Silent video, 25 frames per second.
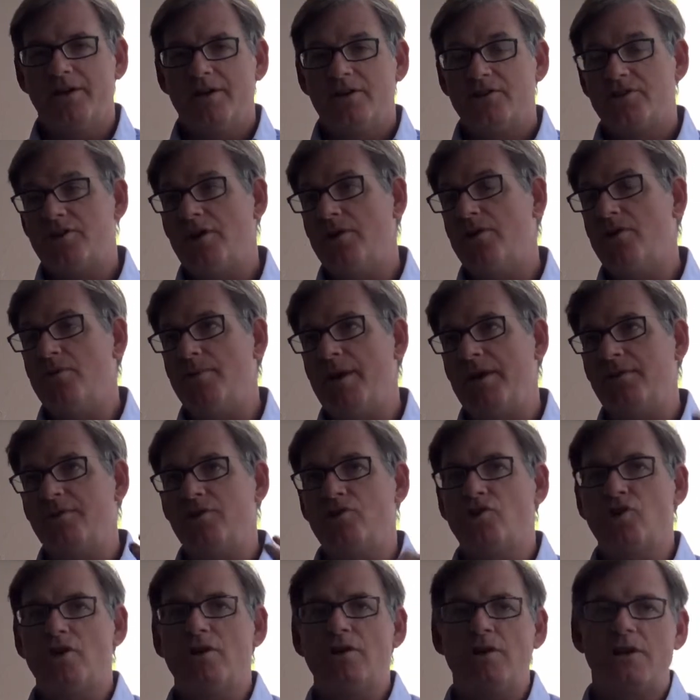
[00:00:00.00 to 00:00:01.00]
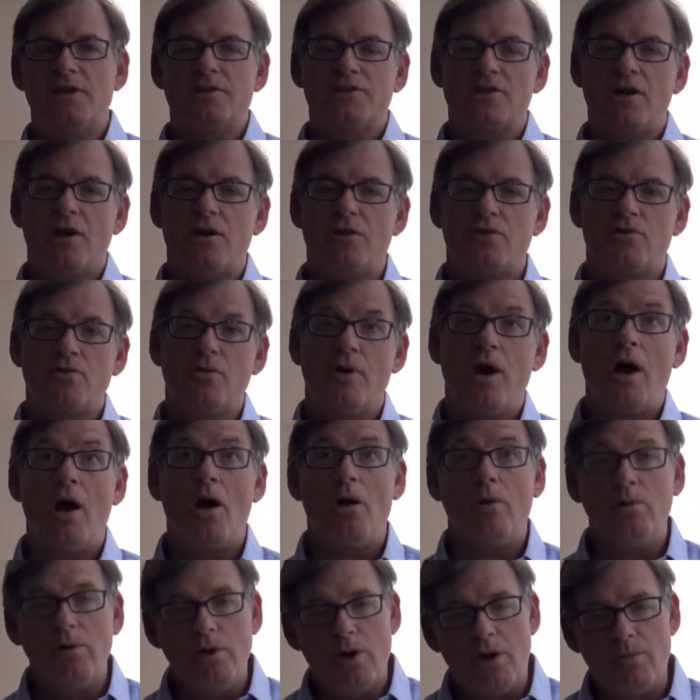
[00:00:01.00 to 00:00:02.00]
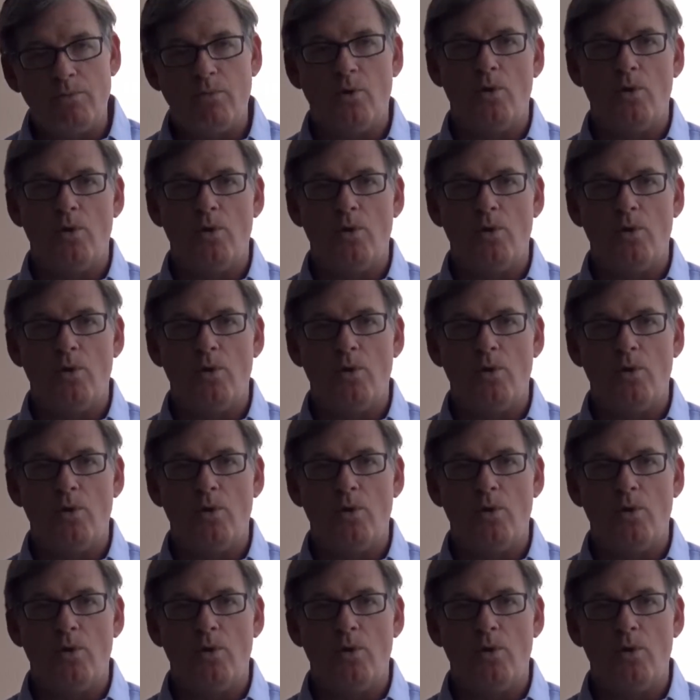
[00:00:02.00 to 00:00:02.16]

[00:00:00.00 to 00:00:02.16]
So you make the journalists go through a whole lot